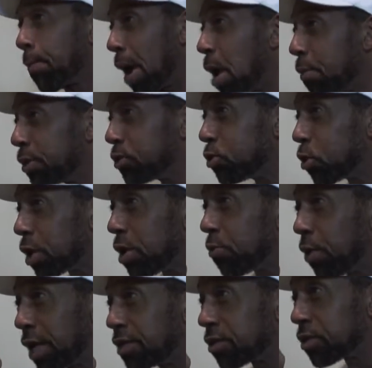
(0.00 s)
Parents, you
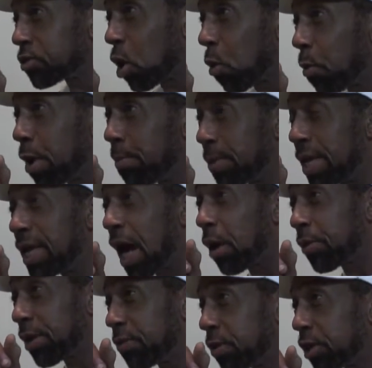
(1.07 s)
can raise us all, we'll be
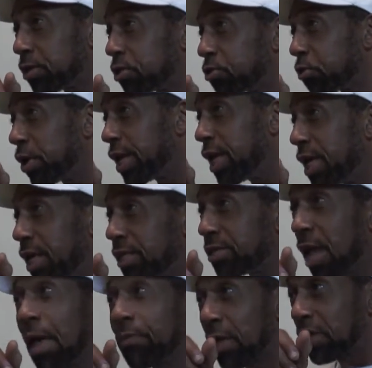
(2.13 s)
out in the
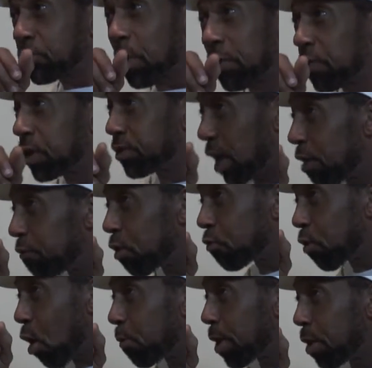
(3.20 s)
streets. That's why the
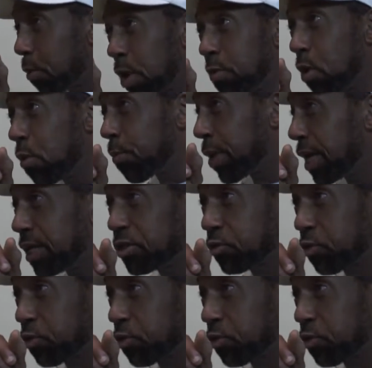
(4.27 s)
devil roaming, we will be